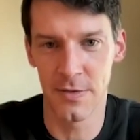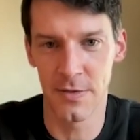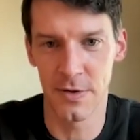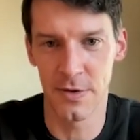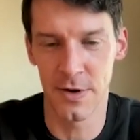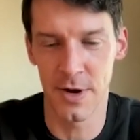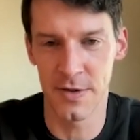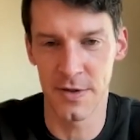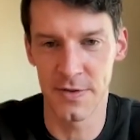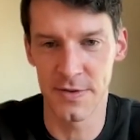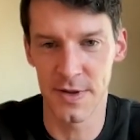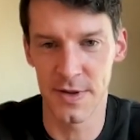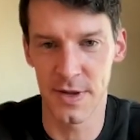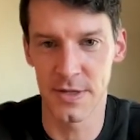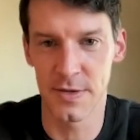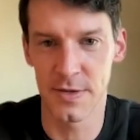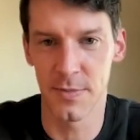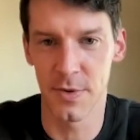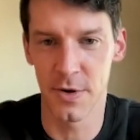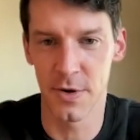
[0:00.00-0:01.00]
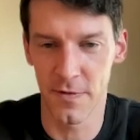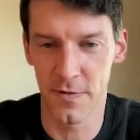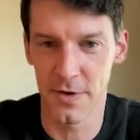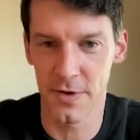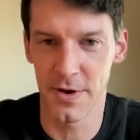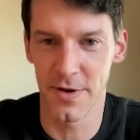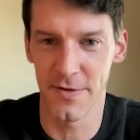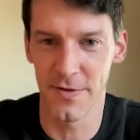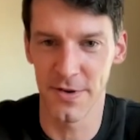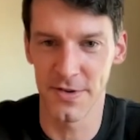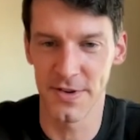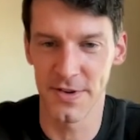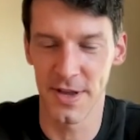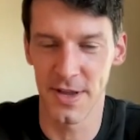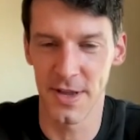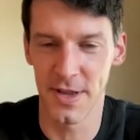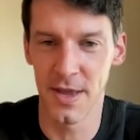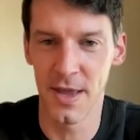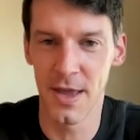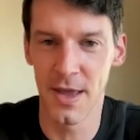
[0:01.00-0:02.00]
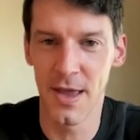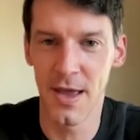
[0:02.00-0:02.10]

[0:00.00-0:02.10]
in the United States, Minerva University.